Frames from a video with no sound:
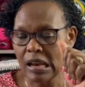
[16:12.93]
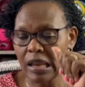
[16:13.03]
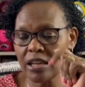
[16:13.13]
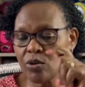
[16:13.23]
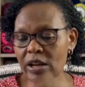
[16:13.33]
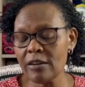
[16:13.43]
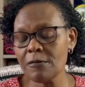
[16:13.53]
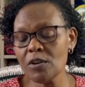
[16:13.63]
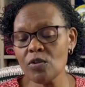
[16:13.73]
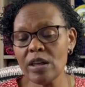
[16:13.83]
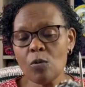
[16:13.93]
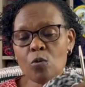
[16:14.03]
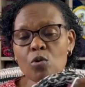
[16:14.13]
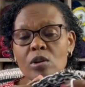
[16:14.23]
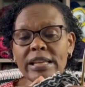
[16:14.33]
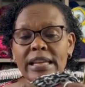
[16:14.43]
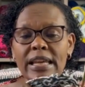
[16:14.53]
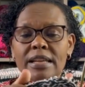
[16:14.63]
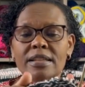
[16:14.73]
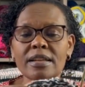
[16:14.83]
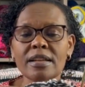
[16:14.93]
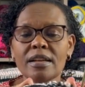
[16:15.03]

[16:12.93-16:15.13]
Like you can feel the wool in it,